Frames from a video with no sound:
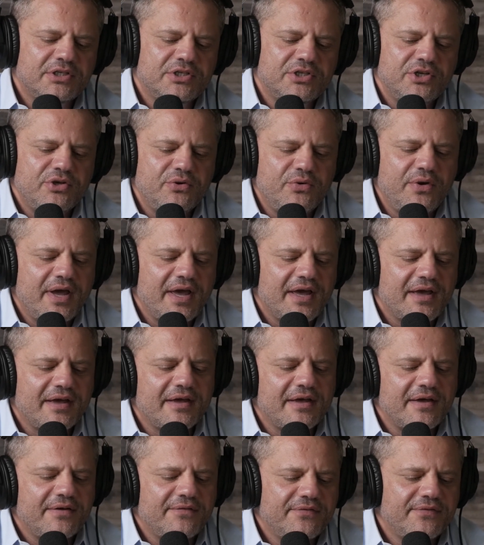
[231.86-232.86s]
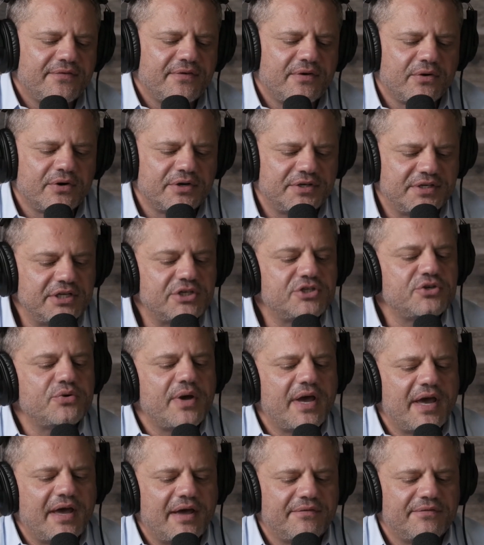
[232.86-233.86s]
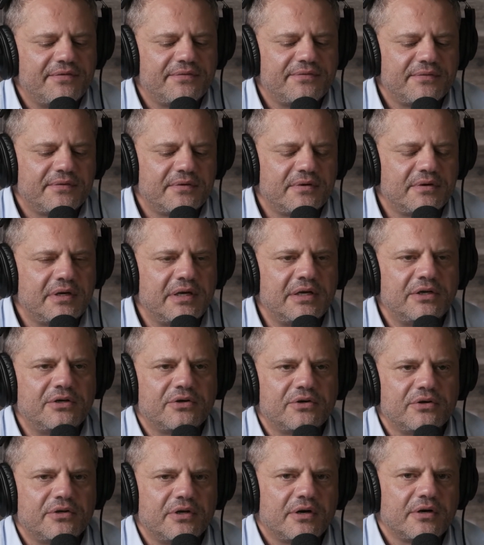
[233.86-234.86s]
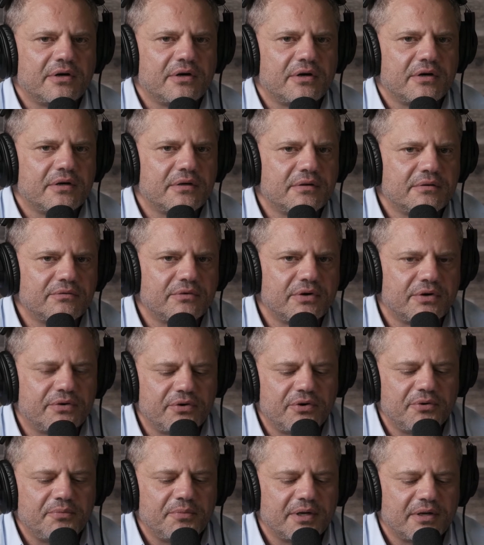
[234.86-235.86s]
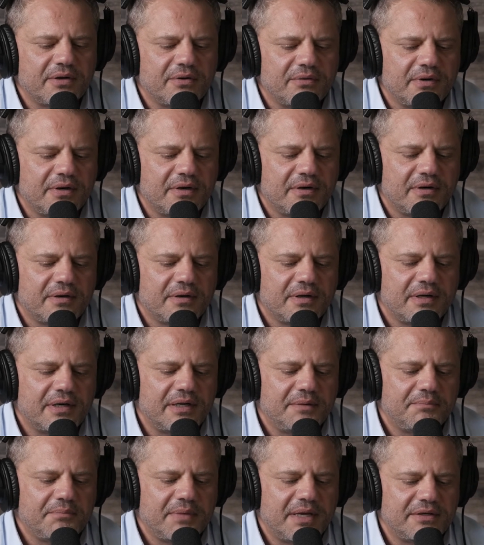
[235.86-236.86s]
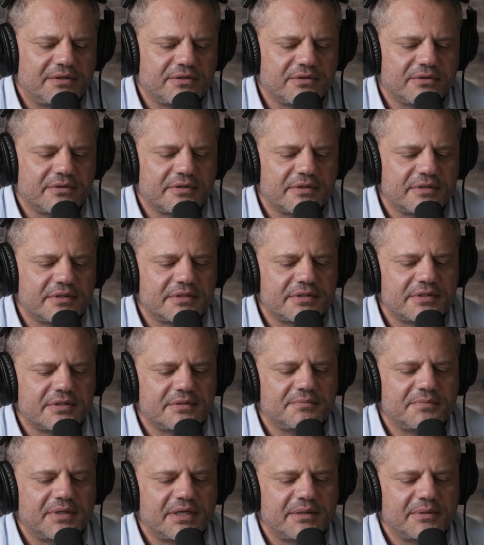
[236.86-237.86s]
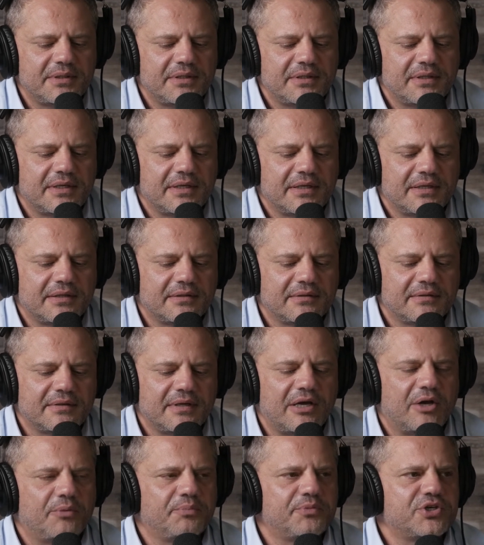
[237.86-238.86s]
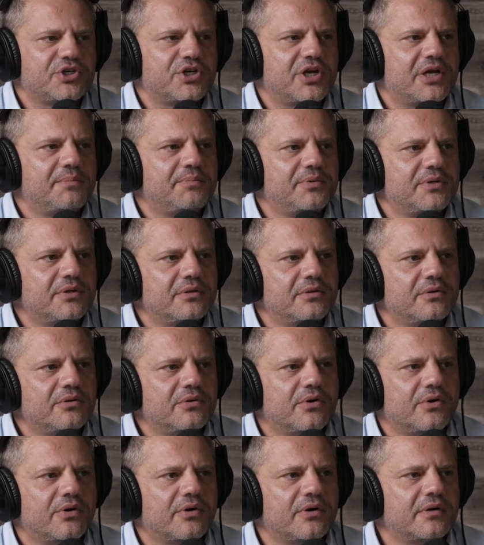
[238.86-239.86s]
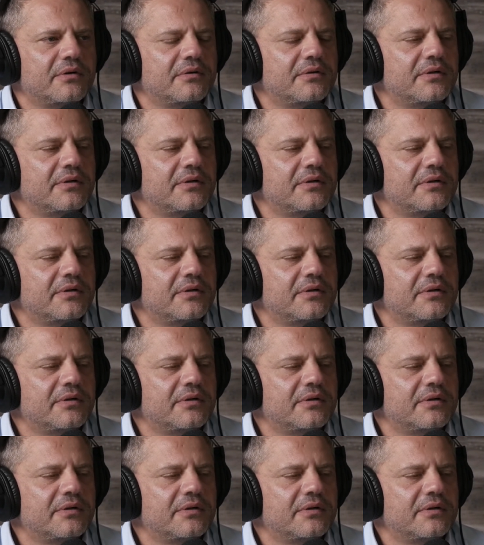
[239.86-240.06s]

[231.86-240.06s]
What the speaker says: do you have, or did you have in your younger recruitment career any mentors maybe that helped shape you, or